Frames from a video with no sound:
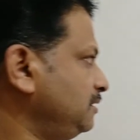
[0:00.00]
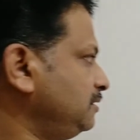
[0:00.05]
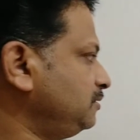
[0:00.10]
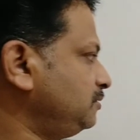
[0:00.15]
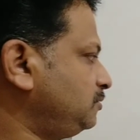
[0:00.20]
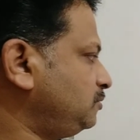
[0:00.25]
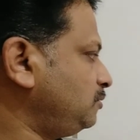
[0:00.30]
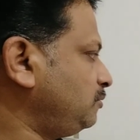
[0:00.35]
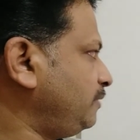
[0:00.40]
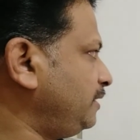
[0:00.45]

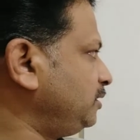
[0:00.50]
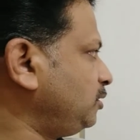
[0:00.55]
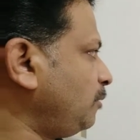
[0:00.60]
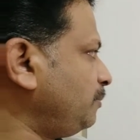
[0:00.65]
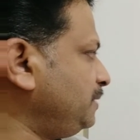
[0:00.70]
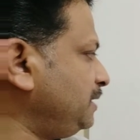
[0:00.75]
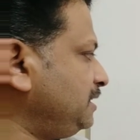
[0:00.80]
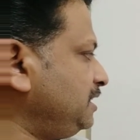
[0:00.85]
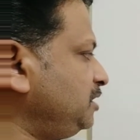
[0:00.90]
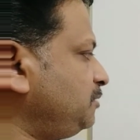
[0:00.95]
So when the
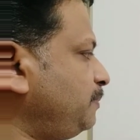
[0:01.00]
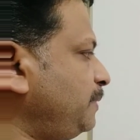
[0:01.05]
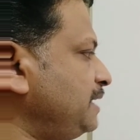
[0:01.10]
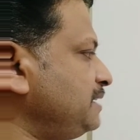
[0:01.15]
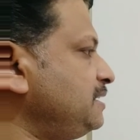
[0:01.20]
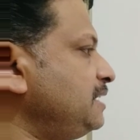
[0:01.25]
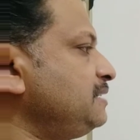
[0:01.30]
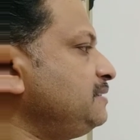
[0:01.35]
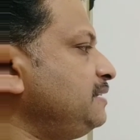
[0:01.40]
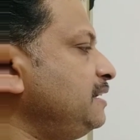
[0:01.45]
object is
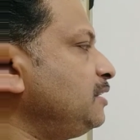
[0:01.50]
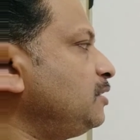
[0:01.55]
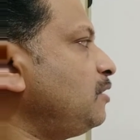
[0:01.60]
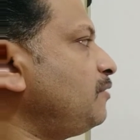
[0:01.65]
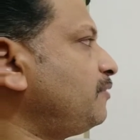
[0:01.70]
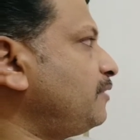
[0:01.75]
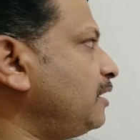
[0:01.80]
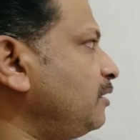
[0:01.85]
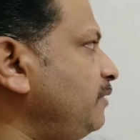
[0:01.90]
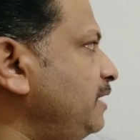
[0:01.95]
placed at center
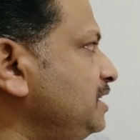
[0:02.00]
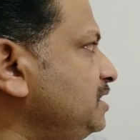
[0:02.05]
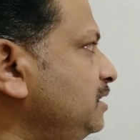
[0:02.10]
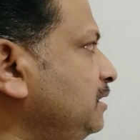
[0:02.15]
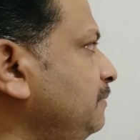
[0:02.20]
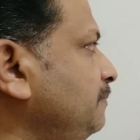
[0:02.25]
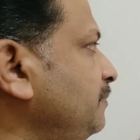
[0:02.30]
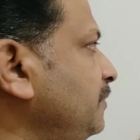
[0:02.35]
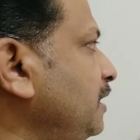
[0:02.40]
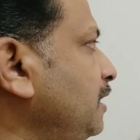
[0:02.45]
of
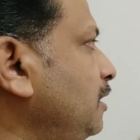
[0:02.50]
curvature,